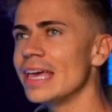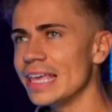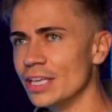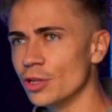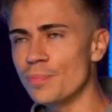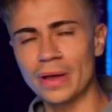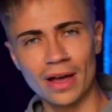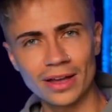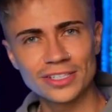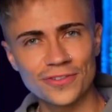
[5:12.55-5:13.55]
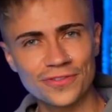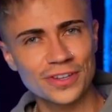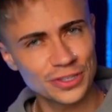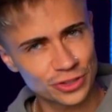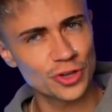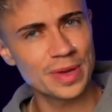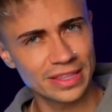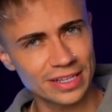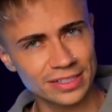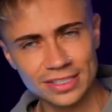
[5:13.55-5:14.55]
ill because of consuming
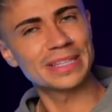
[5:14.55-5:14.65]
this.